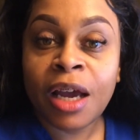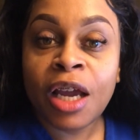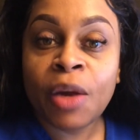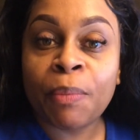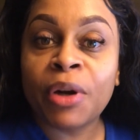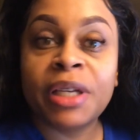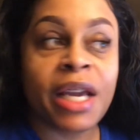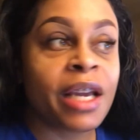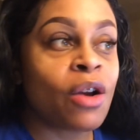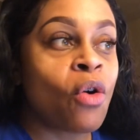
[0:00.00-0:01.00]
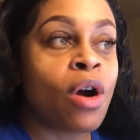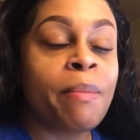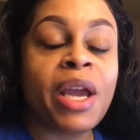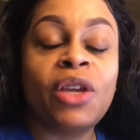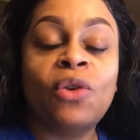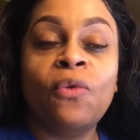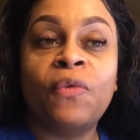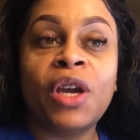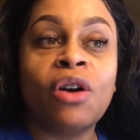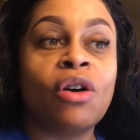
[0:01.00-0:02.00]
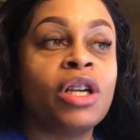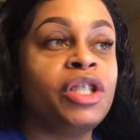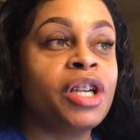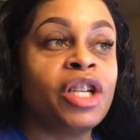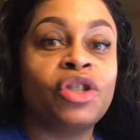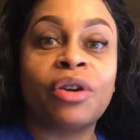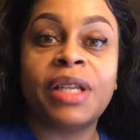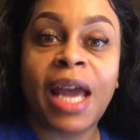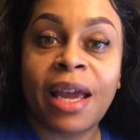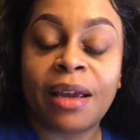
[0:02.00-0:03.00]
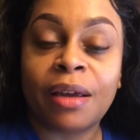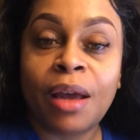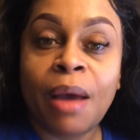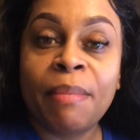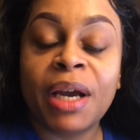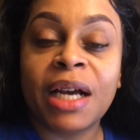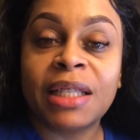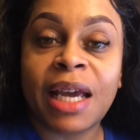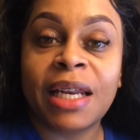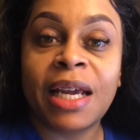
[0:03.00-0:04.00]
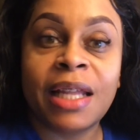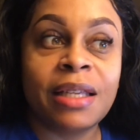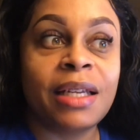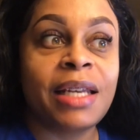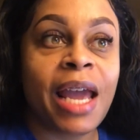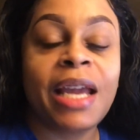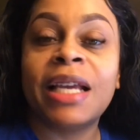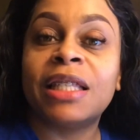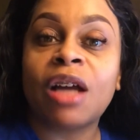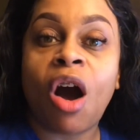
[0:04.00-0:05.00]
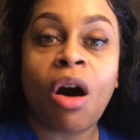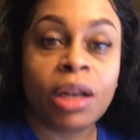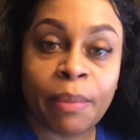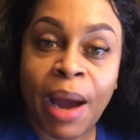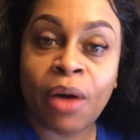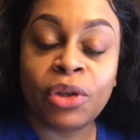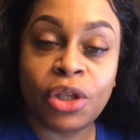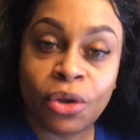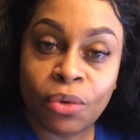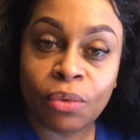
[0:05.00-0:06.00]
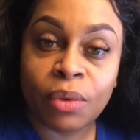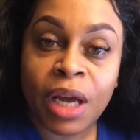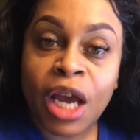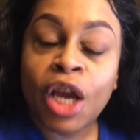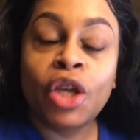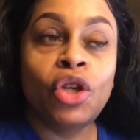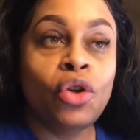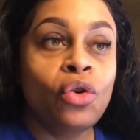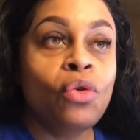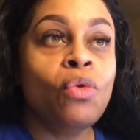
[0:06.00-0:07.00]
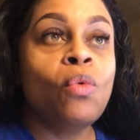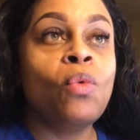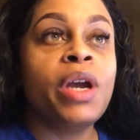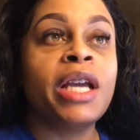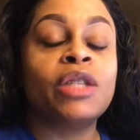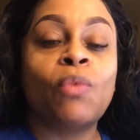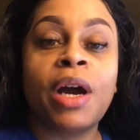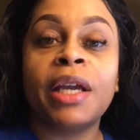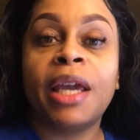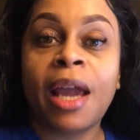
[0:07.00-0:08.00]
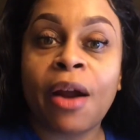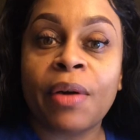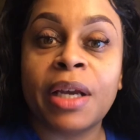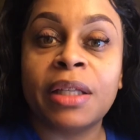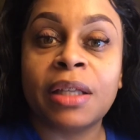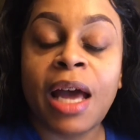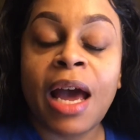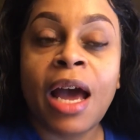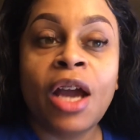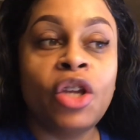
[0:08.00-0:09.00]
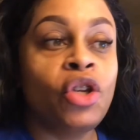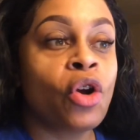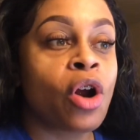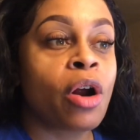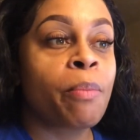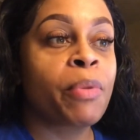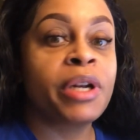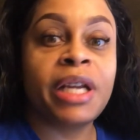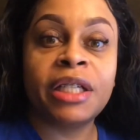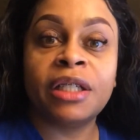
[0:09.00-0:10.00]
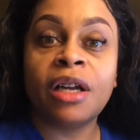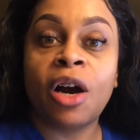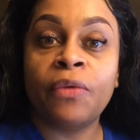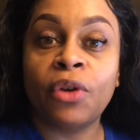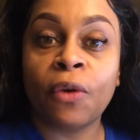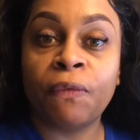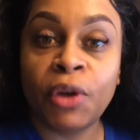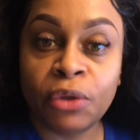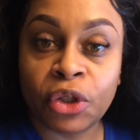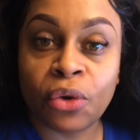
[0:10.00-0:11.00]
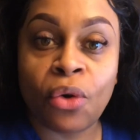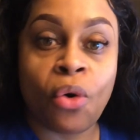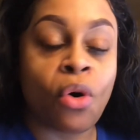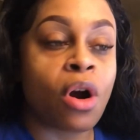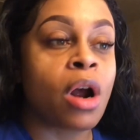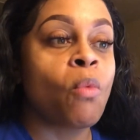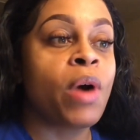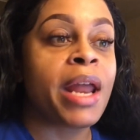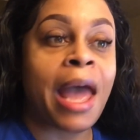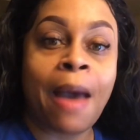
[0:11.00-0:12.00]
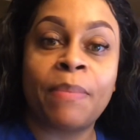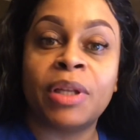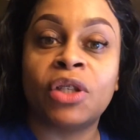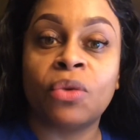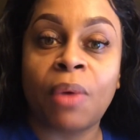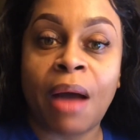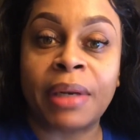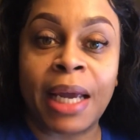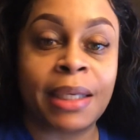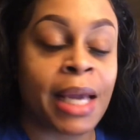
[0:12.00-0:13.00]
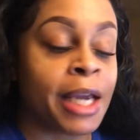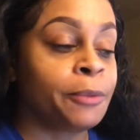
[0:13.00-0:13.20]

predict or make you feel or judge your day. Because at the end of the day, it's all about you. You is what carries your prediction of your future or what happens throughout that day.